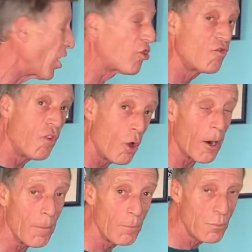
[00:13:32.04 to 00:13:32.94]
6,
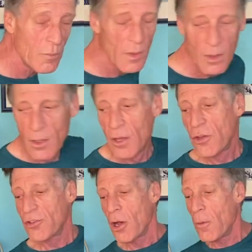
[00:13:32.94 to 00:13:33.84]
4.
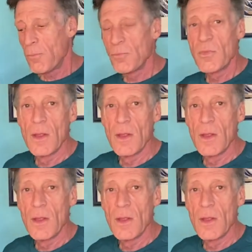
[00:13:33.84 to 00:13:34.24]
So,